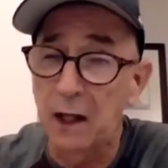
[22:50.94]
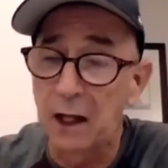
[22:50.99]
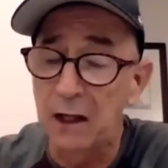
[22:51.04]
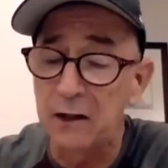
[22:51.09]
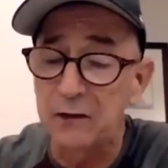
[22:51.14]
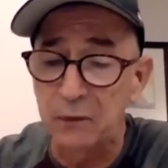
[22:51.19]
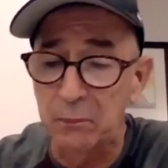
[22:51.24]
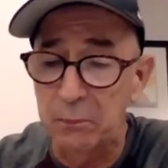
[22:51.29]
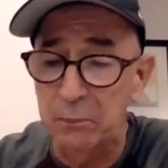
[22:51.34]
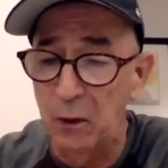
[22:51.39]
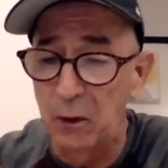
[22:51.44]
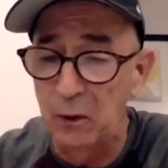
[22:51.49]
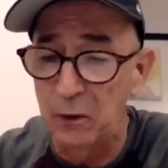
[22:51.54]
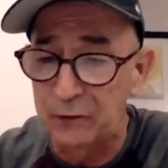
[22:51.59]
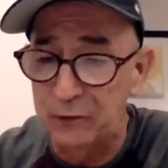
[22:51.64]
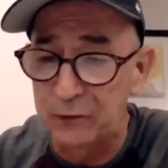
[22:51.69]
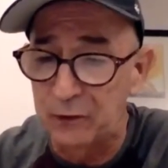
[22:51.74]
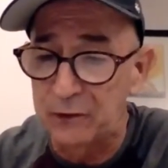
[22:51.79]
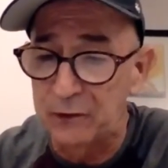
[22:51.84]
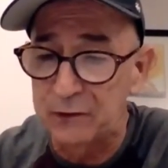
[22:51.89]
I
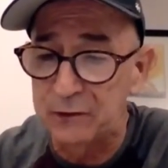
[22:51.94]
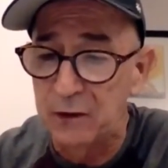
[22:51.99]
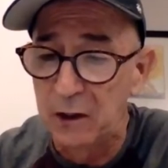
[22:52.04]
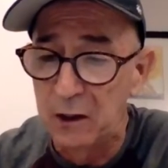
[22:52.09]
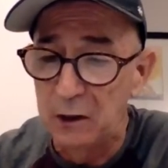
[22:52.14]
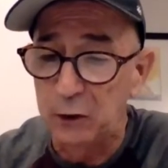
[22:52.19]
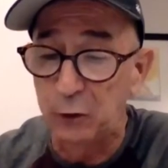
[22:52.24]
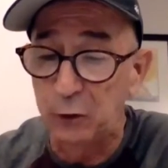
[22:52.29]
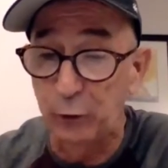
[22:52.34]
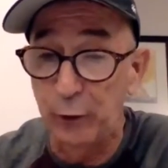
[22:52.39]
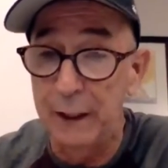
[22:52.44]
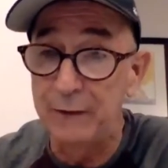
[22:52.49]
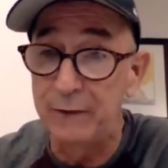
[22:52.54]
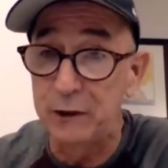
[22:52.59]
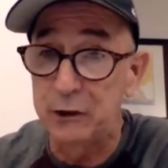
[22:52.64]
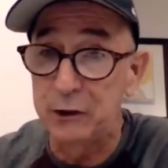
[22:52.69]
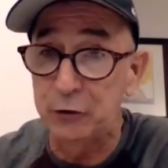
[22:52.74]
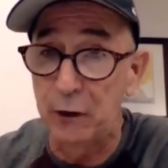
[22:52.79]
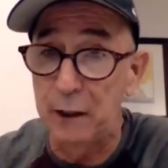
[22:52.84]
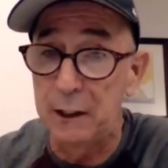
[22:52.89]
suppose this gravy
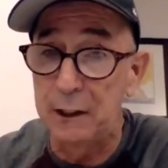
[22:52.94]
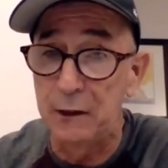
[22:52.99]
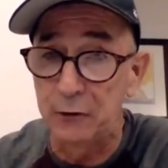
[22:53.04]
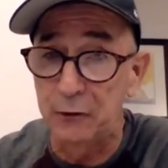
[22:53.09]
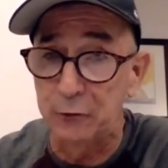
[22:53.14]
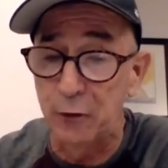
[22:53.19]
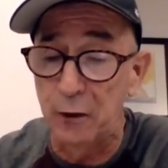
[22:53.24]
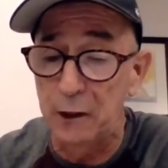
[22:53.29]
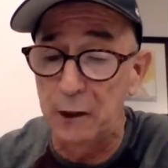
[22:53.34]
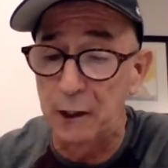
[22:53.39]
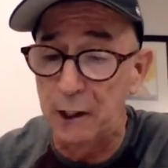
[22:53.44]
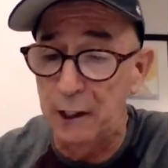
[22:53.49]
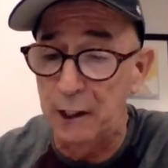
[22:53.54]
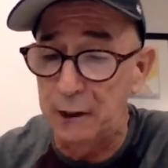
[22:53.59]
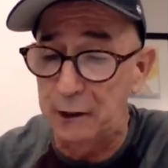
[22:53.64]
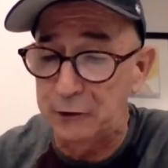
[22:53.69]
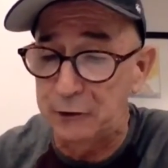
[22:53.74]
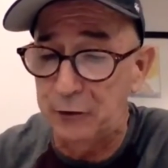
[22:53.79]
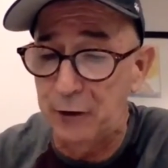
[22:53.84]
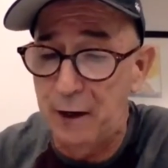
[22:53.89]
train is running out
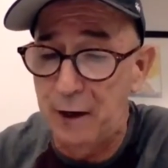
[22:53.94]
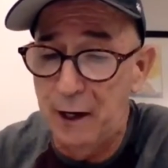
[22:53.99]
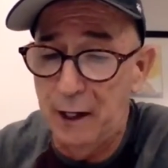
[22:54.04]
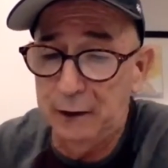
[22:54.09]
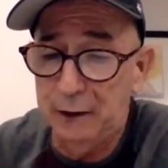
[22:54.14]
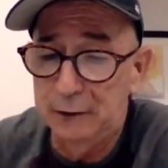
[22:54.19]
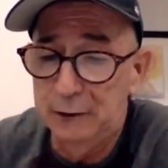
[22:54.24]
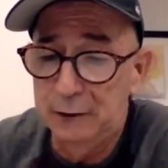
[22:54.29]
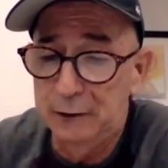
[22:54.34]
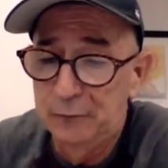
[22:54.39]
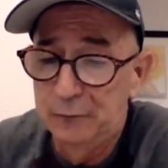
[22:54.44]
of track.